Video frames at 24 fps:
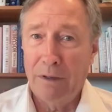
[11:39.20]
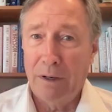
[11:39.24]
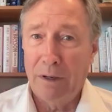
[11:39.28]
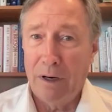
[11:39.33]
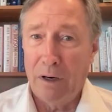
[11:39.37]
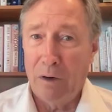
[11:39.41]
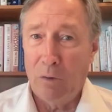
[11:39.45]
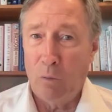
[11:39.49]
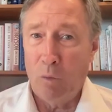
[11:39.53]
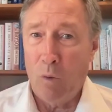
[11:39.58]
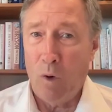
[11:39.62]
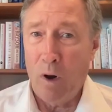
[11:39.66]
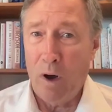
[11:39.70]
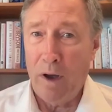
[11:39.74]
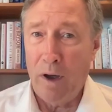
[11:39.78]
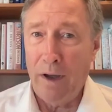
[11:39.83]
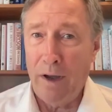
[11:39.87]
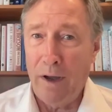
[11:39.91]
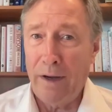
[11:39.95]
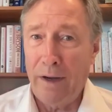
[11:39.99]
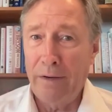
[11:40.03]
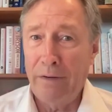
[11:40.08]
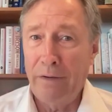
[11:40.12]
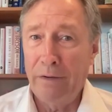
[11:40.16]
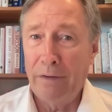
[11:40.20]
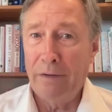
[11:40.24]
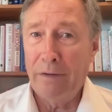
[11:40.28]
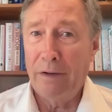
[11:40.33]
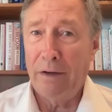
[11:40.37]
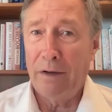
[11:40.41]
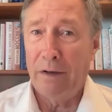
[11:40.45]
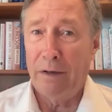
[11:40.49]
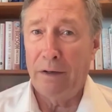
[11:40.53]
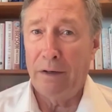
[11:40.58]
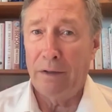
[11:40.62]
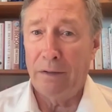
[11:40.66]
a wide,
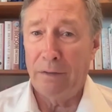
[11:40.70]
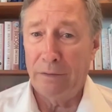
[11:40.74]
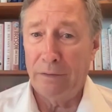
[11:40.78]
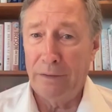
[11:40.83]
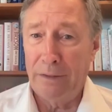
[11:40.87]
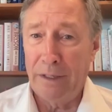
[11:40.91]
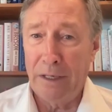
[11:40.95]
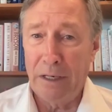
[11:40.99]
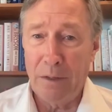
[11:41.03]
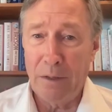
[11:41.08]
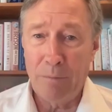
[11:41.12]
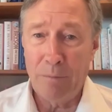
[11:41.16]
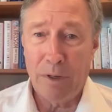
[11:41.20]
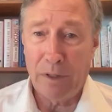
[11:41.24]
uh, deep,